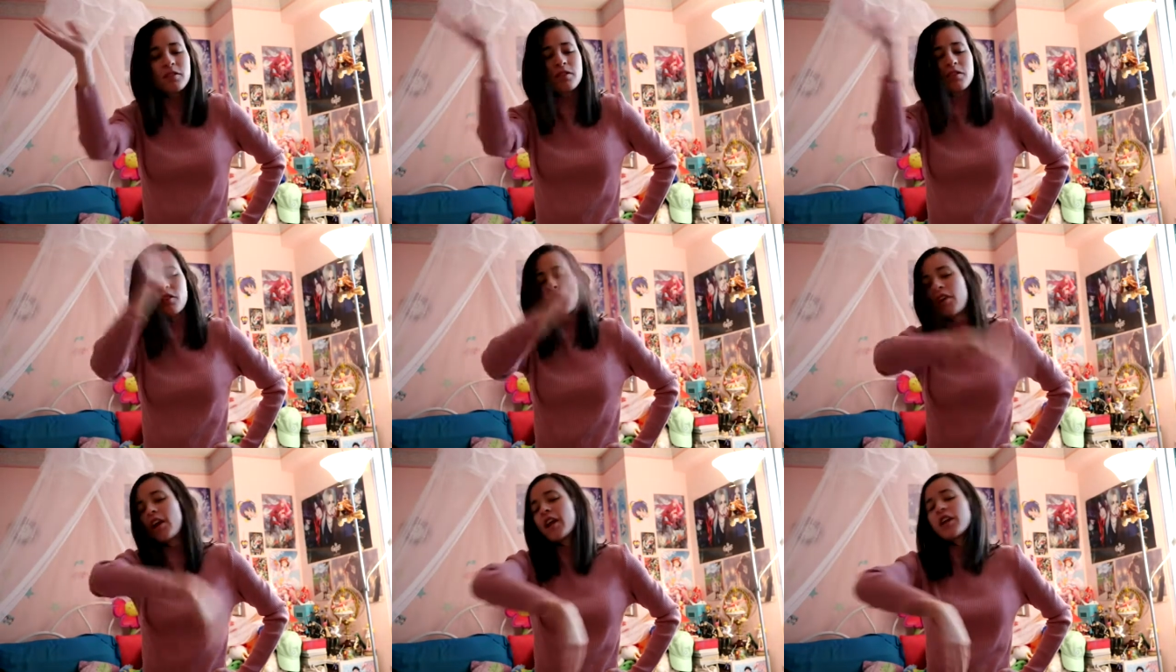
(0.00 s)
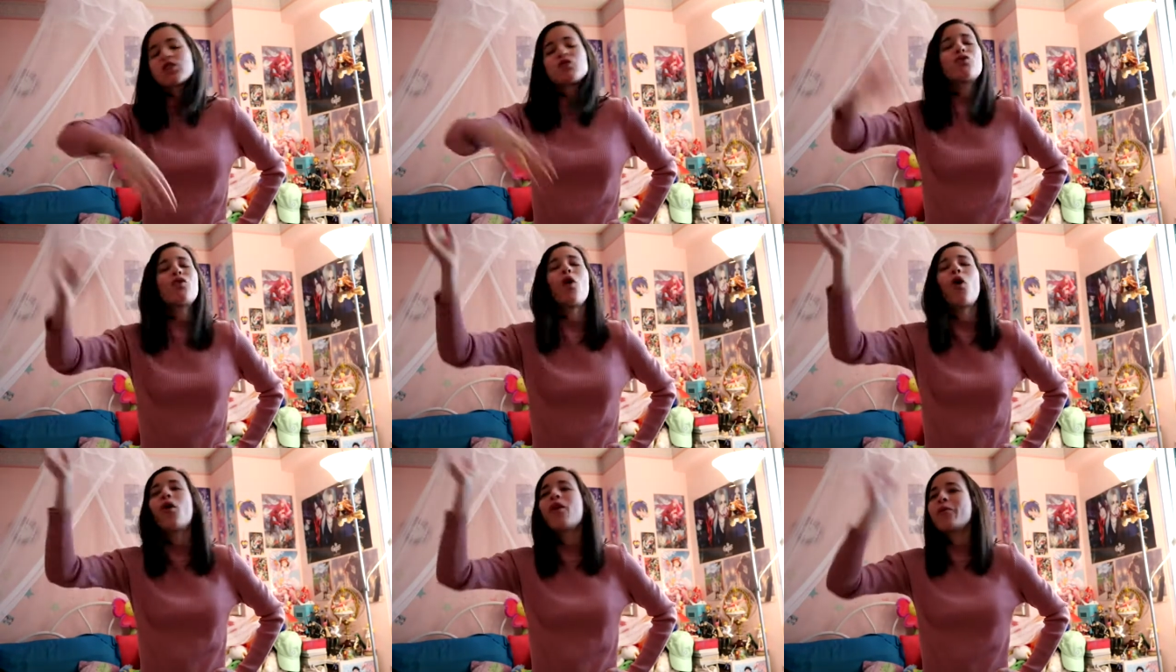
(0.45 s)
credits
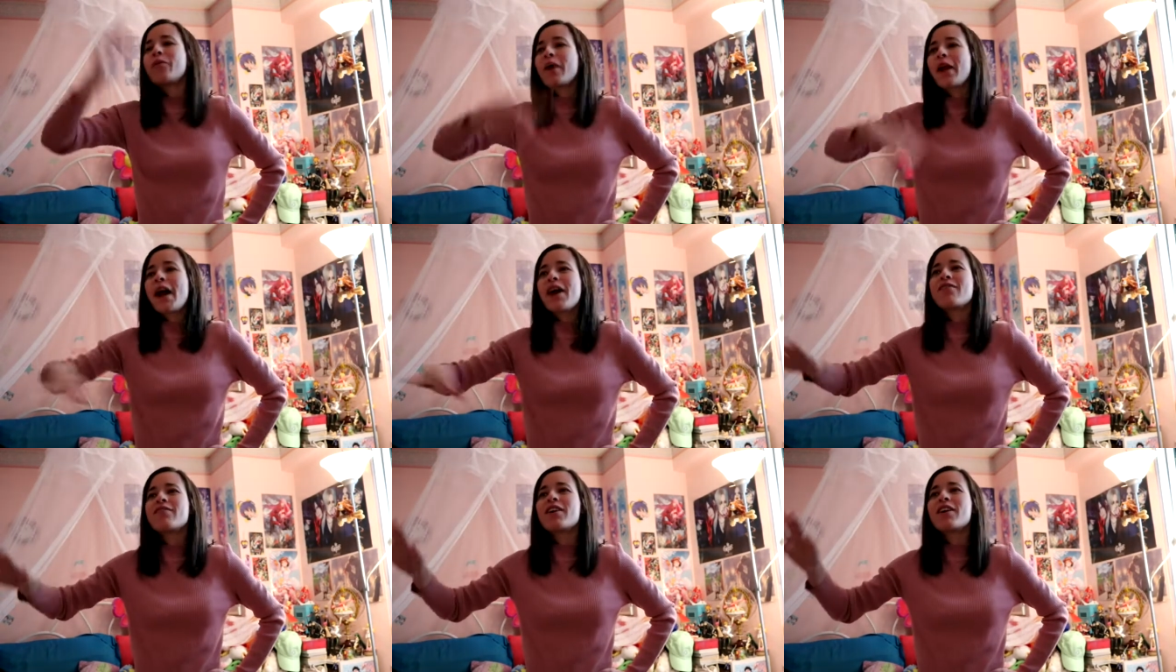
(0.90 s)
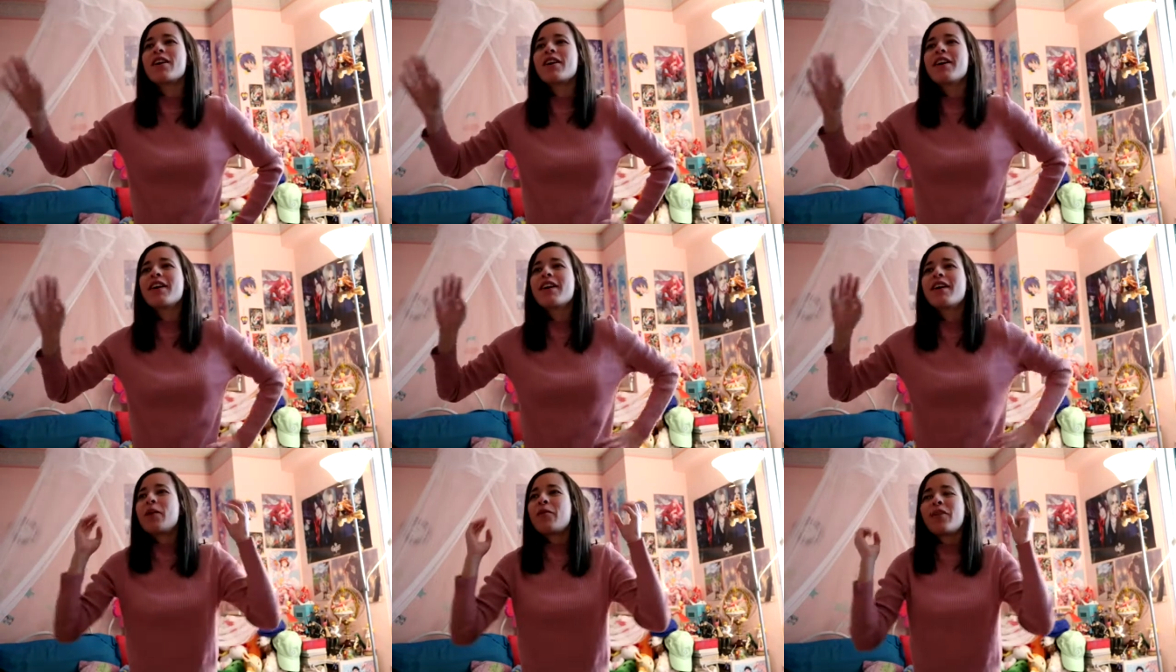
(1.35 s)
roll and whatever,
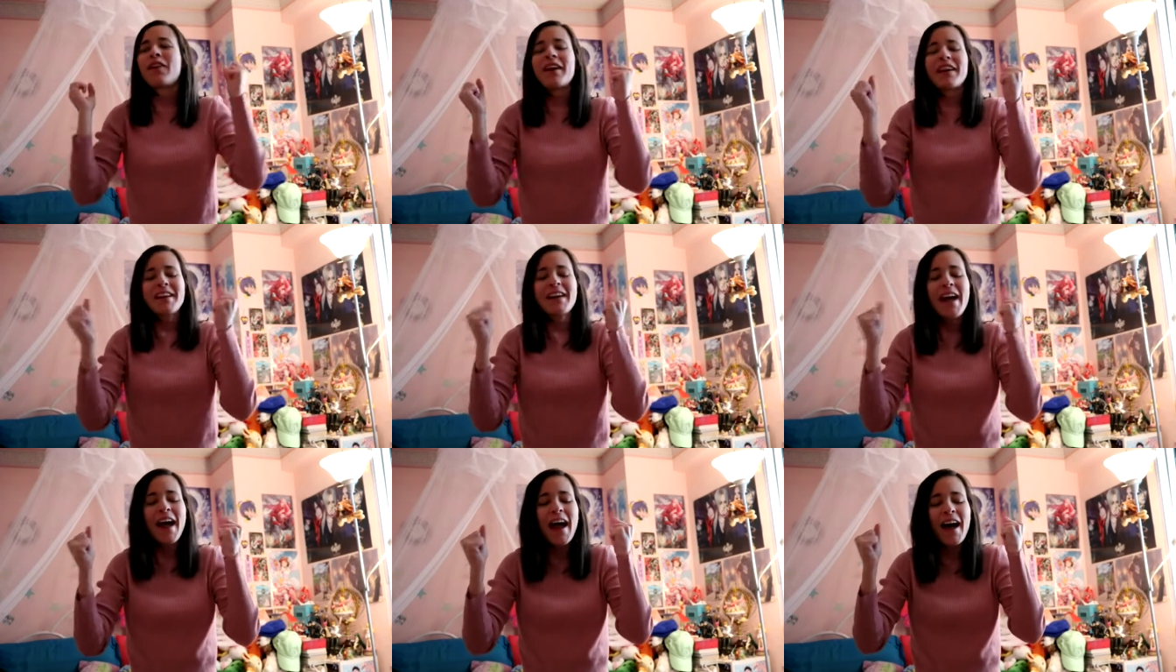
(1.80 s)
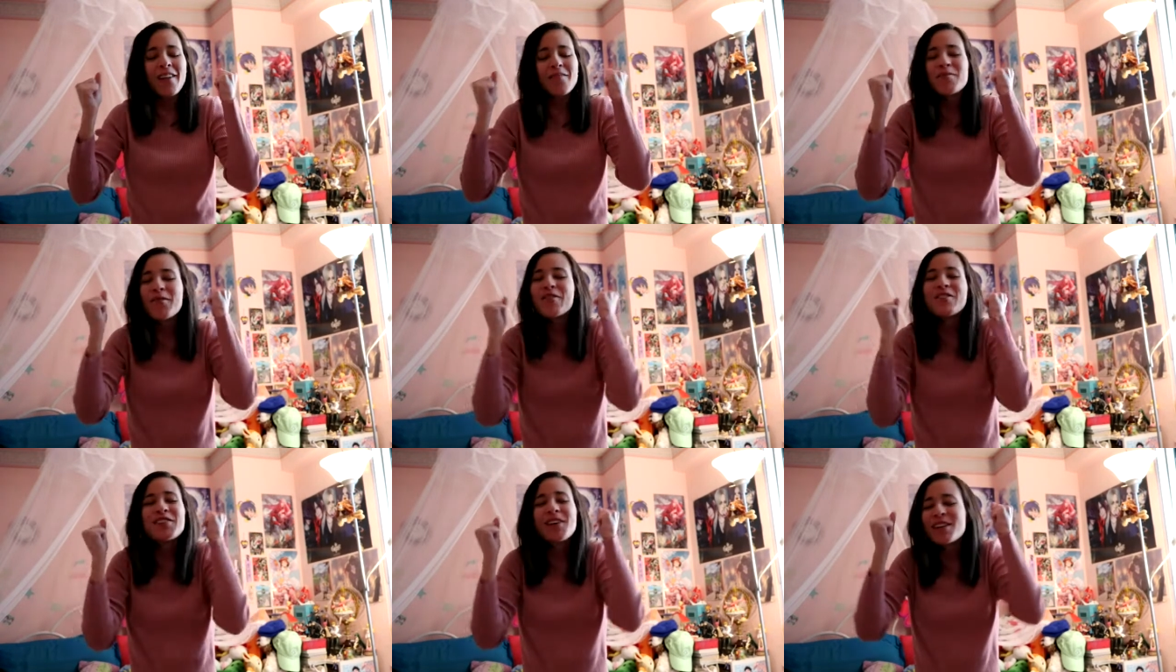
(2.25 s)
and we're like, yeah, the
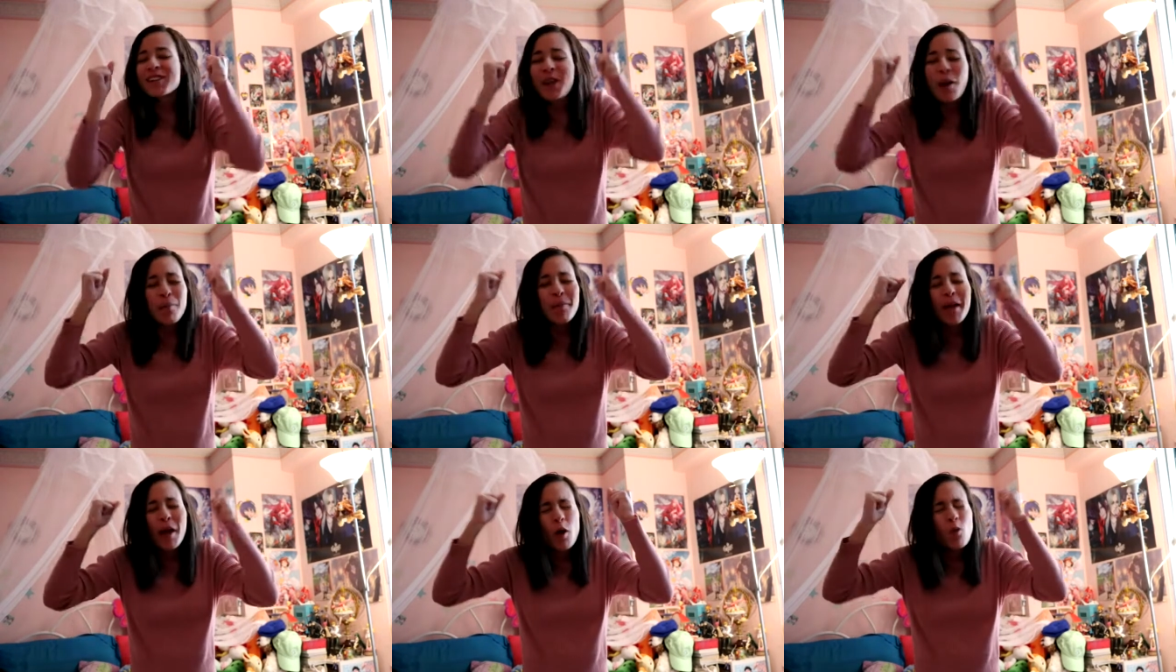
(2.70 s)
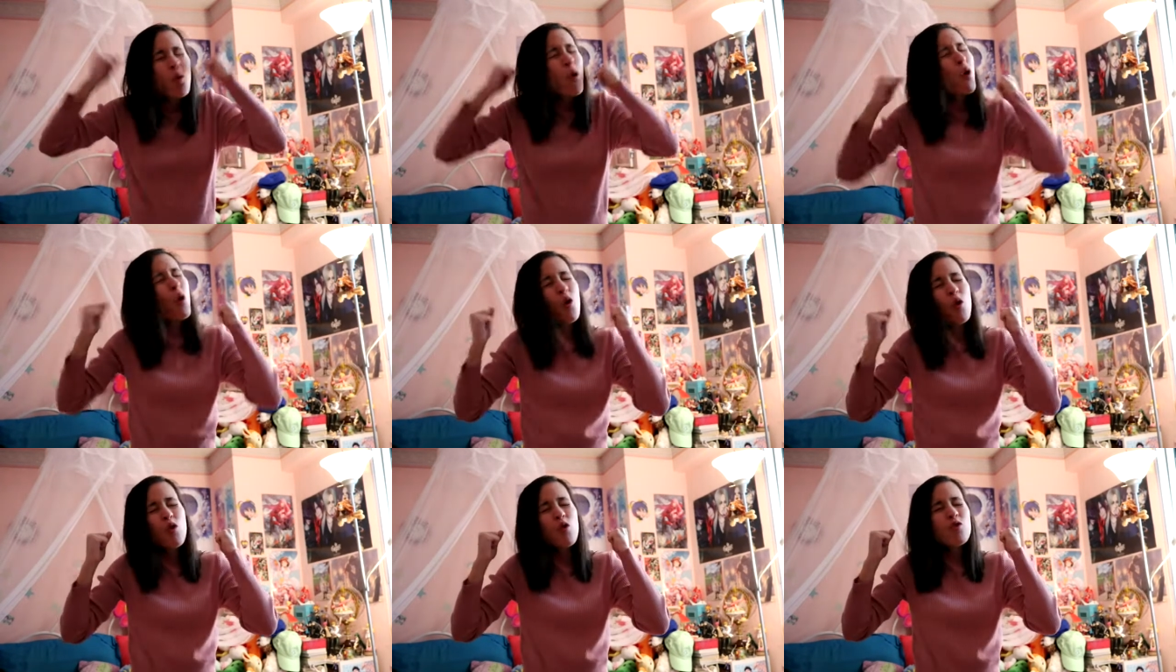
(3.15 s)
movie's gonna start playing,
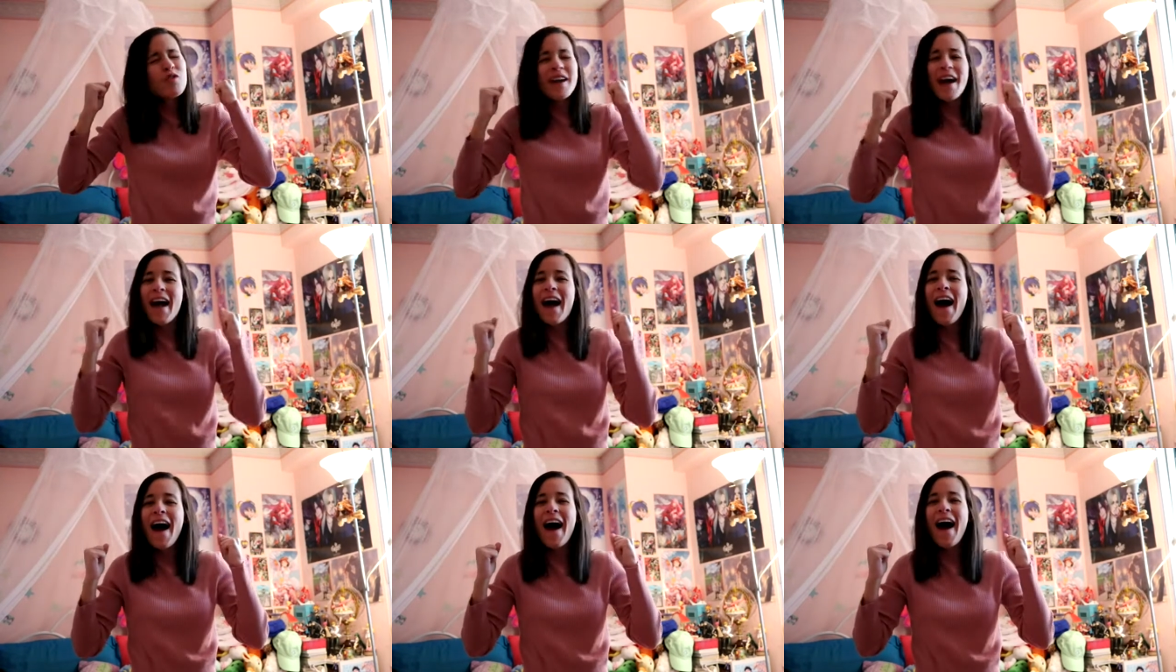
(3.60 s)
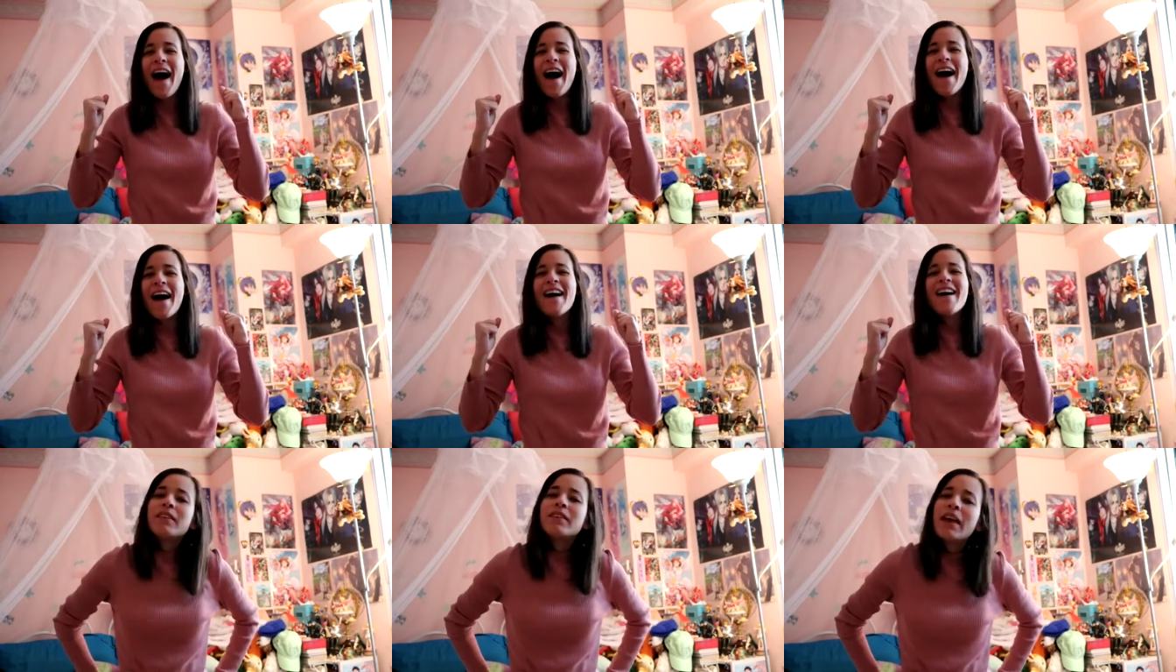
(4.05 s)
woohoo, yeah.